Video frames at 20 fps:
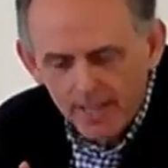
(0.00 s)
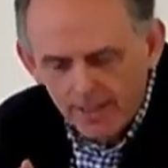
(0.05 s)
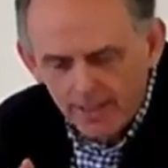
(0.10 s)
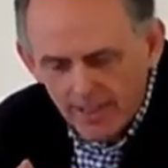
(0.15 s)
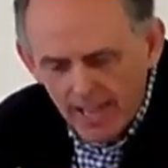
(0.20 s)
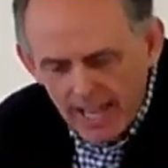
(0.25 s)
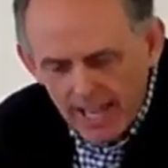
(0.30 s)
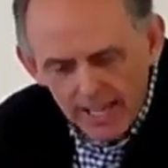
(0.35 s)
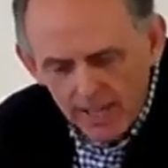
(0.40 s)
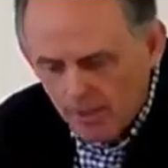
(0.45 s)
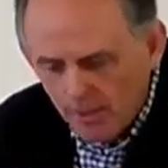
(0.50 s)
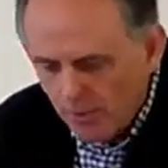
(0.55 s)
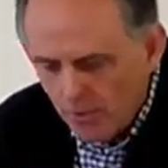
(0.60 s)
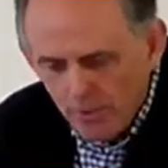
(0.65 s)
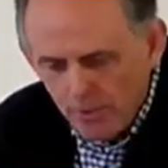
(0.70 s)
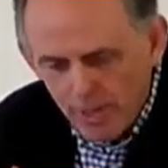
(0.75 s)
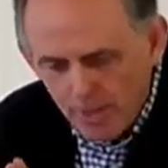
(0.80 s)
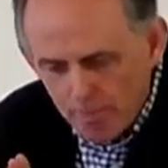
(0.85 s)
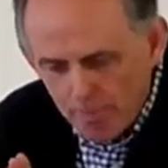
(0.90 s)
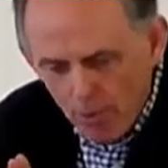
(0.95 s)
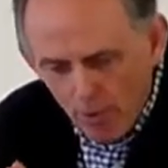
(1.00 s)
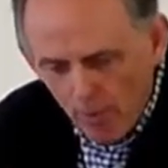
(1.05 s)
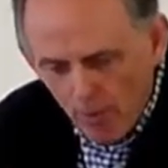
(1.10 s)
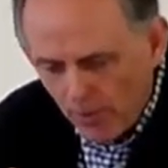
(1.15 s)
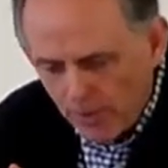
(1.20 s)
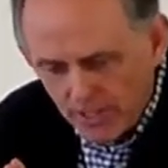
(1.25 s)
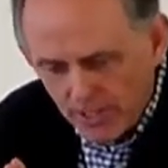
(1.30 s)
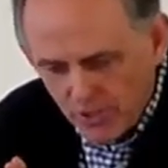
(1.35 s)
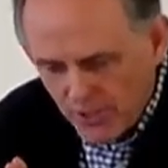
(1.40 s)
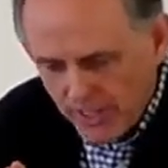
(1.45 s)
Unlike Luther,
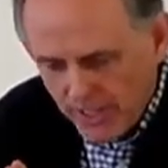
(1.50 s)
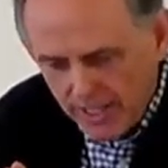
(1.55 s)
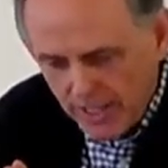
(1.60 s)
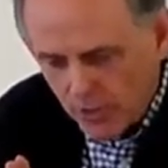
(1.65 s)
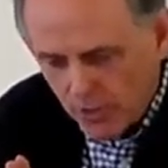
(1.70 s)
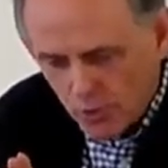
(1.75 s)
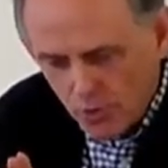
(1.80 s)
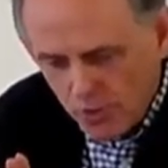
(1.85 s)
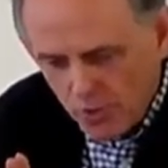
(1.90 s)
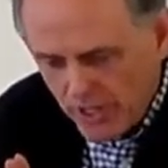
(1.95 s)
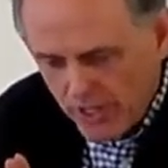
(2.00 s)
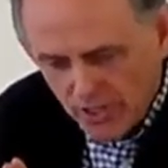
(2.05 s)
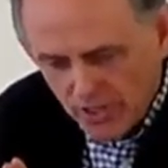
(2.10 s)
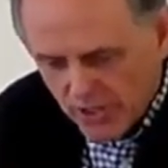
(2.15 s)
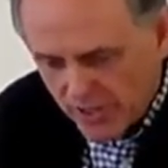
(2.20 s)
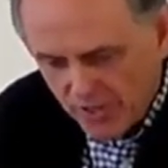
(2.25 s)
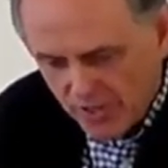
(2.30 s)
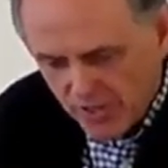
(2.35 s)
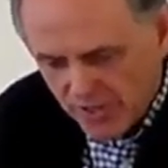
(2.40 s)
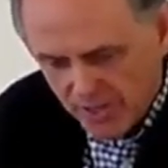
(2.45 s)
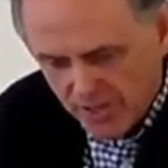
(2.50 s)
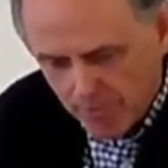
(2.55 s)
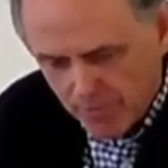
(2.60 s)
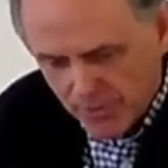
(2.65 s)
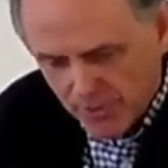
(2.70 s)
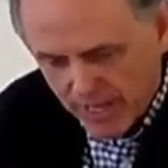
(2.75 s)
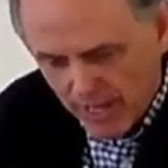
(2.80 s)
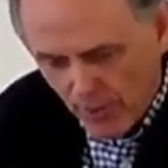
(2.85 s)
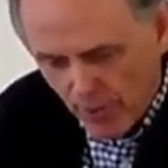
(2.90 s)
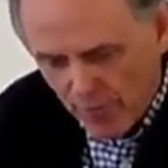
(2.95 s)
Paul is eager to distance
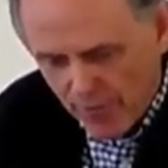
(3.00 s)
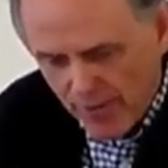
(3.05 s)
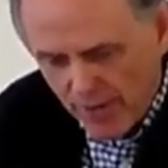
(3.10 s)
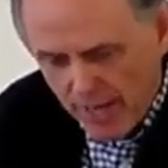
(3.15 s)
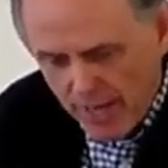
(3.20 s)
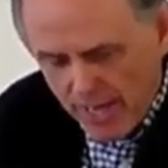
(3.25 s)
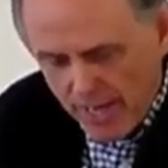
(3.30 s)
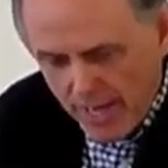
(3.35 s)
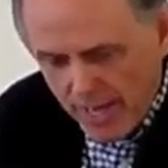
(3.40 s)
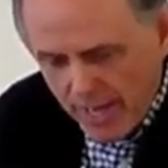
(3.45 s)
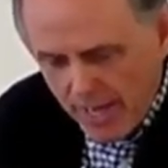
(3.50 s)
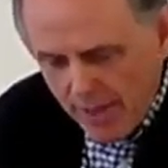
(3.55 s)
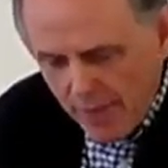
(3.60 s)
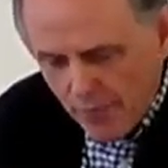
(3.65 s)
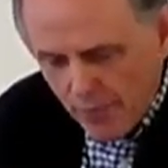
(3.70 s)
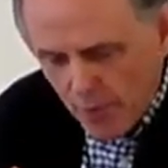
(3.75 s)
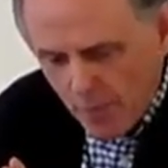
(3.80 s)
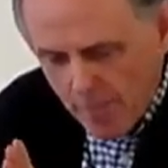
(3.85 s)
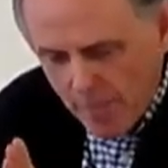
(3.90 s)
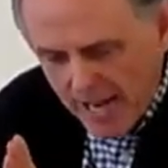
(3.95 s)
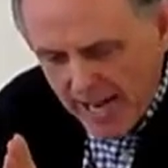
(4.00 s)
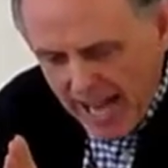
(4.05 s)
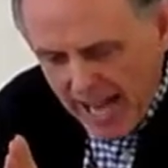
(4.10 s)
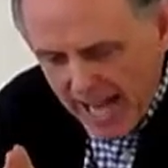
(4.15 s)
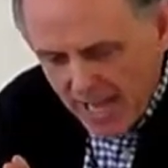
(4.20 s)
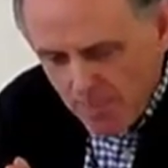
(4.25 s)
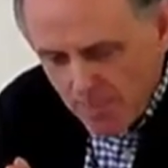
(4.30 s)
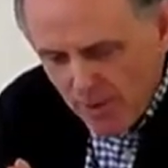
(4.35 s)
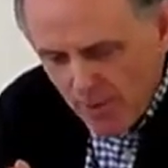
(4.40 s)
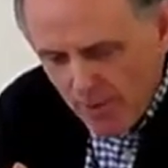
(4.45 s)
himself from an
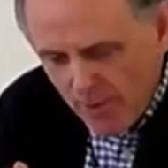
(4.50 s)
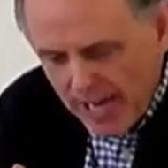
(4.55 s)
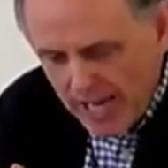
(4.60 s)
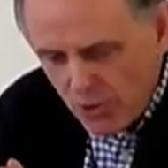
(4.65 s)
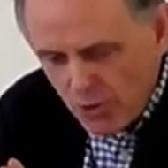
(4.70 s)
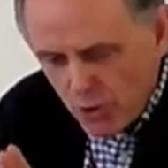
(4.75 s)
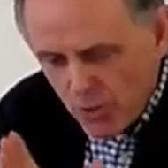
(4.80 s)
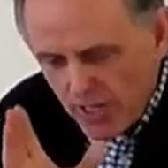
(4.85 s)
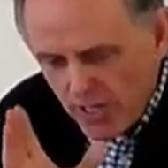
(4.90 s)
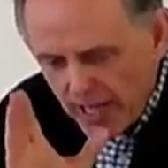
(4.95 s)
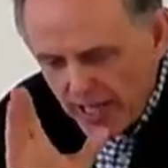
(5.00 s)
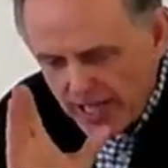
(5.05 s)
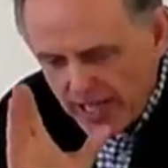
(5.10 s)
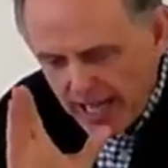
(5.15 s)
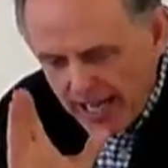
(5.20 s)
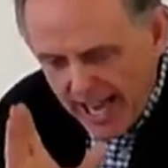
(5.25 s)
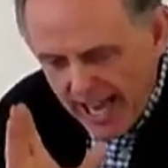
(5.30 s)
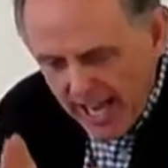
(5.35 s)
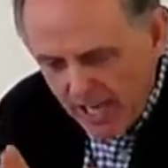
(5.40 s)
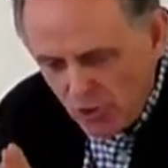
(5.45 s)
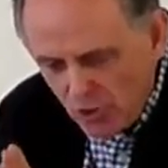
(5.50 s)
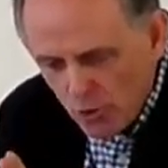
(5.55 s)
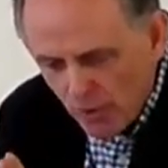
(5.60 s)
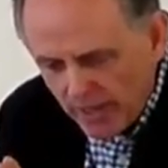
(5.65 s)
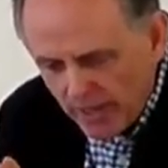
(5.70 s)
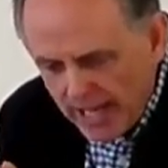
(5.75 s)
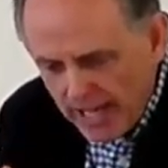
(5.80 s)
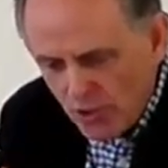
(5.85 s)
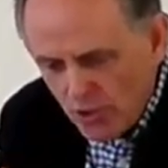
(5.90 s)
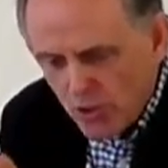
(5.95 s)
admiration and an
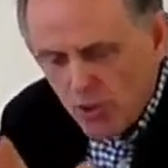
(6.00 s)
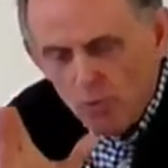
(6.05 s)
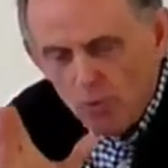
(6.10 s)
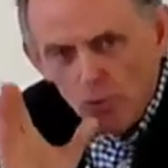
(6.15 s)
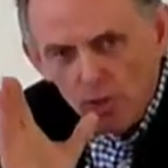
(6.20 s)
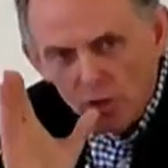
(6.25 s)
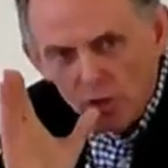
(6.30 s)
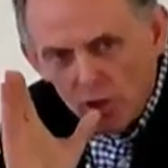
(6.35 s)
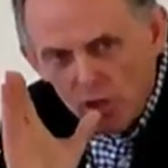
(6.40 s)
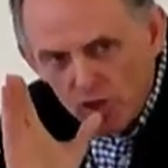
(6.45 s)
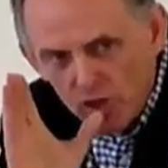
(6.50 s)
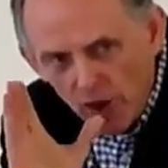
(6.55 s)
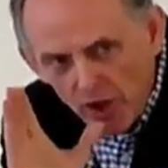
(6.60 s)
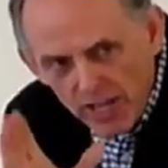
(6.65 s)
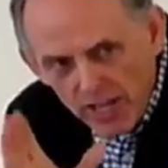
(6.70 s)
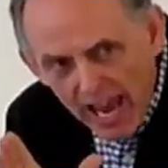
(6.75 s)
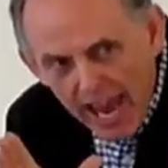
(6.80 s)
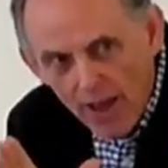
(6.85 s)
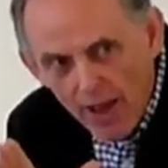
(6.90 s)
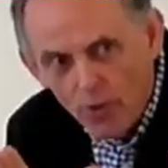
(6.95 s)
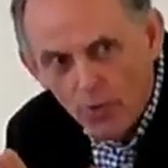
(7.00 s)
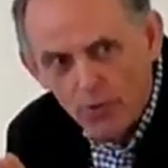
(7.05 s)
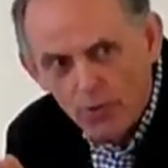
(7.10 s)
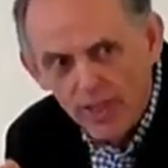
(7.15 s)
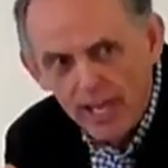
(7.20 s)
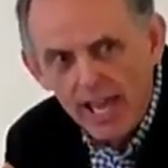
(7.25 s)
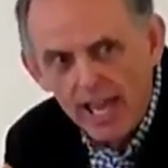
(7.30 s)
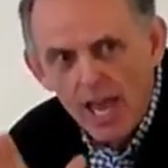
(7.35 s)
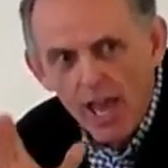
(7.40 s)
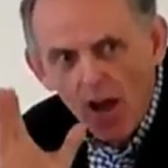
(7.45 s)
adulation which is
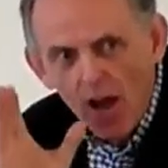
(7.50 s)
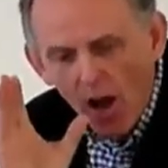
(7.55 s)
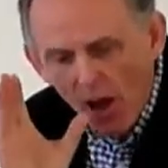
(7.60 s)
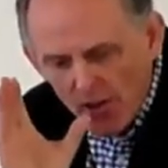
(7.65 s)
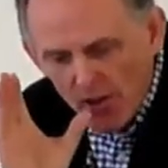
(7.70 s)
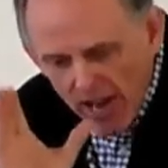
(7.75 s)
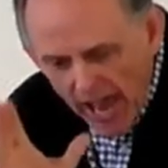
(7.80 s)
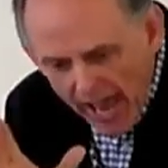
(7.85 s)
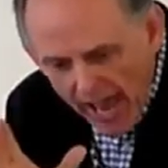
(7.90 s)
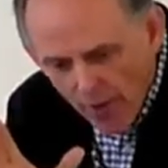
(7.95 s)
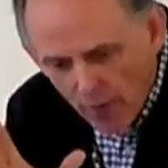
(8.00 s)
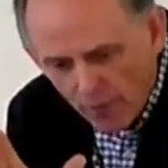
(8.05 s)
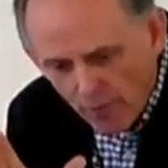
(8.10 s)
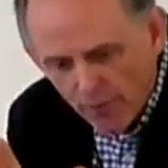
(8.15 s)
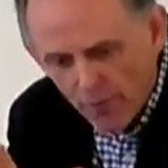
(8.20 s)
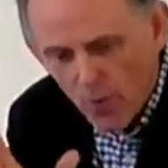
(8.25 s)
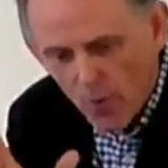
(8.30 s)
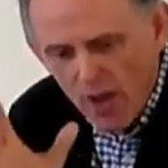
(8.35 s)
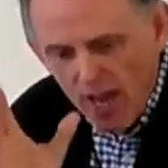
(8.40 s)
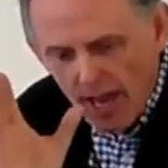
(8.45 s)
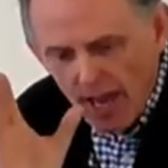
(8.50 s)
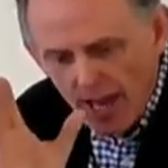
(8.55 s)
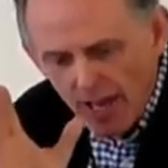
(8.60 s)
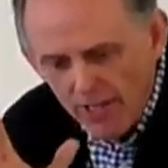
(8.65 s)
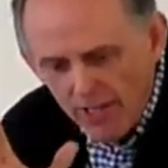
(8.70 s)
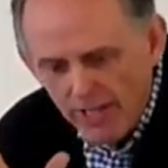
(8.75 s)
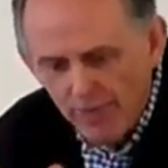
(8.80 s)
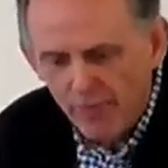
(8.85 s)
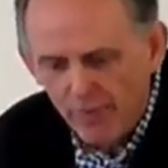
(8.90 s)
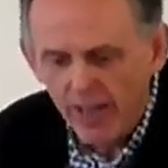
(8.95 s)
unhealthy, unhelpful,
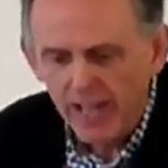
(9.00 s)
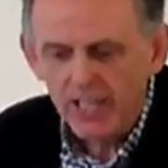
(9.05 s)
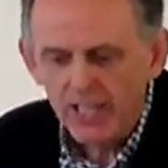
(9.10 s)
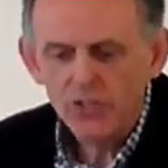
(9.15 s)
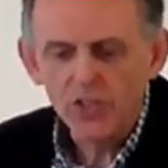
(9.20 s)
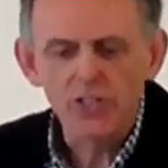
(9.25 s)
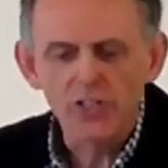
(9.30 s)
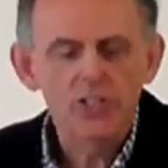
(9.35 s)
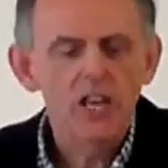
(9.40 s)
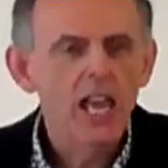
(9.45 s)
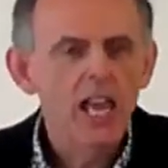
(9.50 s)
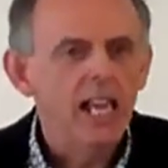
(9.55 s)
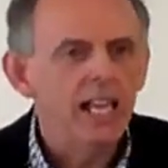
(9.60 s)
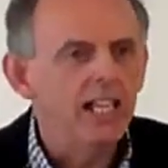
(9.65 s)
and devices.